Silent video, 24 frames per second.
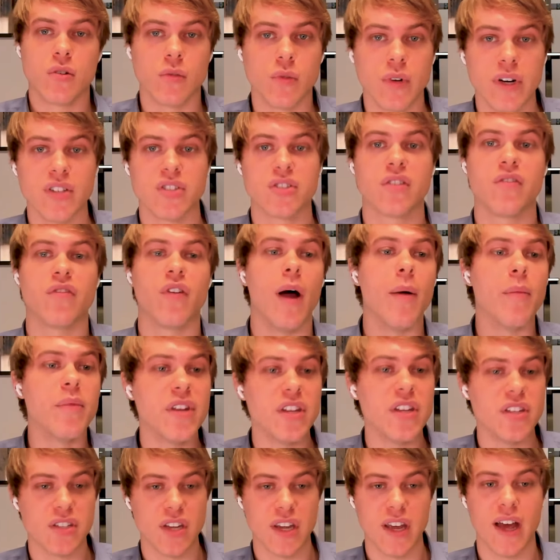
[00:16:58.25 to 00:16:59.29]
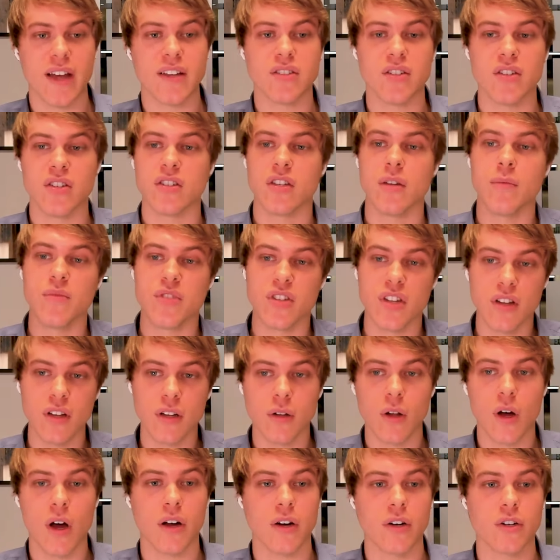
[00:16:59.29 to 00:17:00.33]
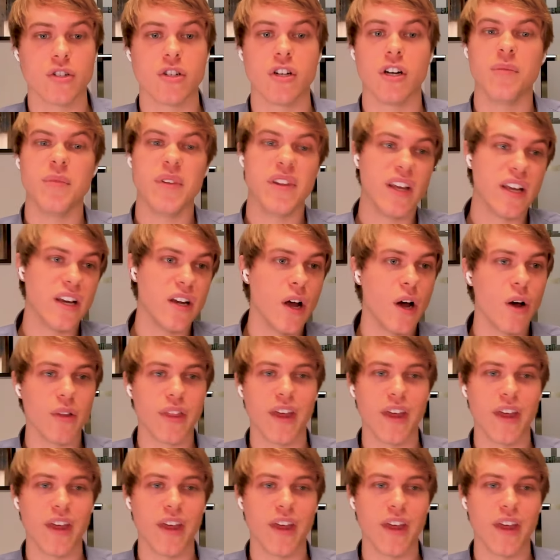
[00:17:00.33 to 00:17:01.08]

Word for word: risk from these AI systems in the longer term, and they know